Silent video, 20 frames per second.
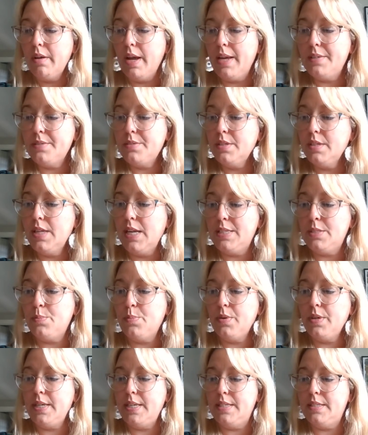Okay, so that's
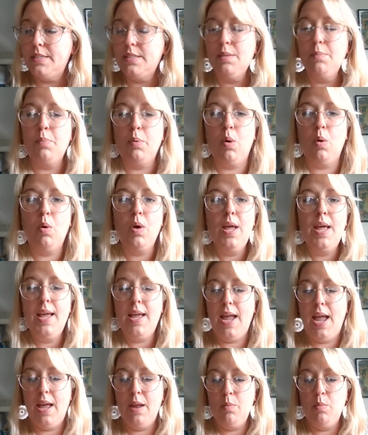pretty simple.
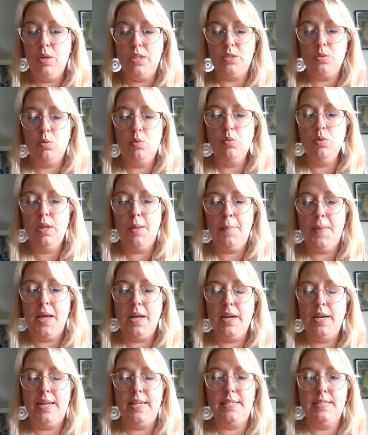And what's cool
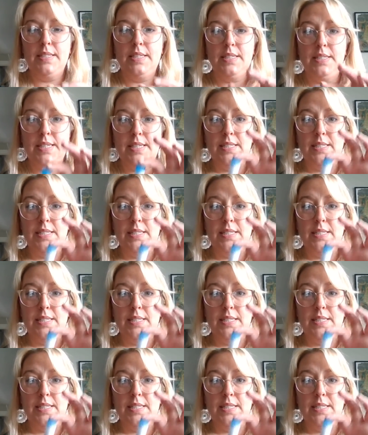about it is